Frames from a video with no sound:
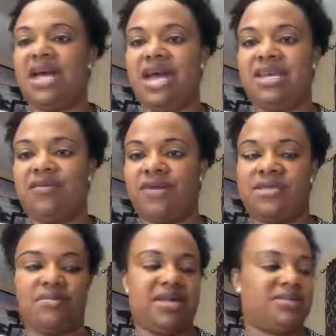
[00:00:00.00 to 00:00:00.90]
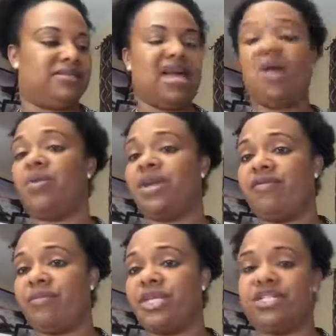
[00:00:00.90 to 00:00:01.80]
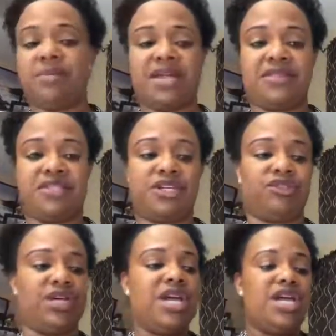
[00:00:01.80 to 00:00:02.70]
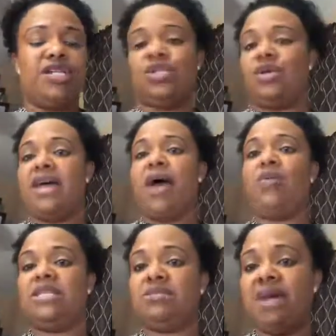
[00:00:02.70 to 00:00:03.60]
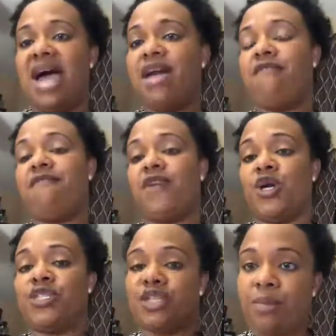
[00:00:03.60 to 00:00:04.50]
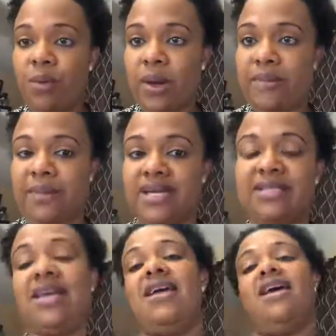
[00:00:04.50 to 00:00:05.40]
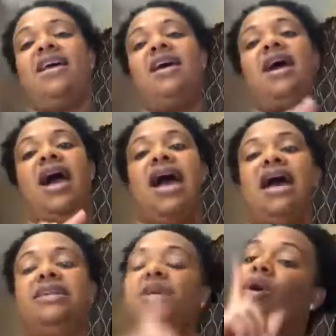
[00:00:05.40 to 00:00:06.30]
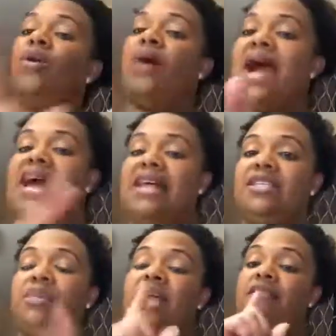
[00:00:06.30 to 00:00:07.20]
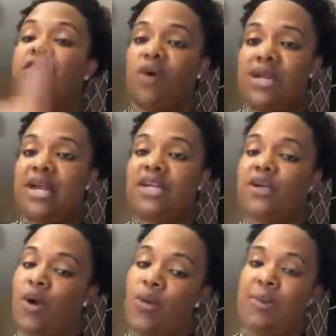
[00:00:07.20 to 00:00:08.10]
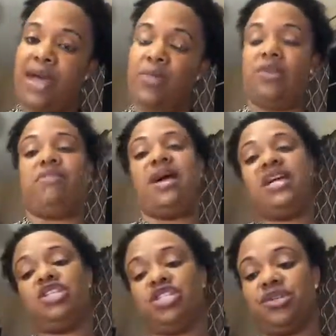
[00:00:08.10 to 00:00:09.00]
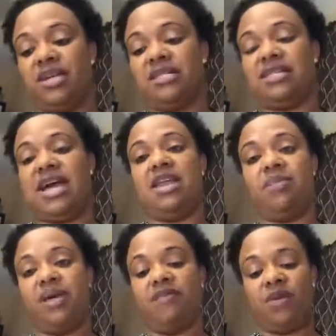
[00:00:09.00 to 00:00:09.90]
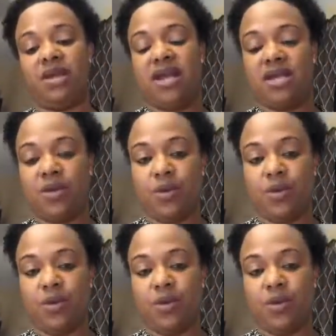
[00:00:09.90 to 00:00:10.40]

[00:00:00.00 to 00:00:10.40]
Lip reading: I didn't read the myths. I wanted information about the surgery. So that was my first appointment. And, oh, I had to pay a $40 copay with my insurance. I had to pay a $40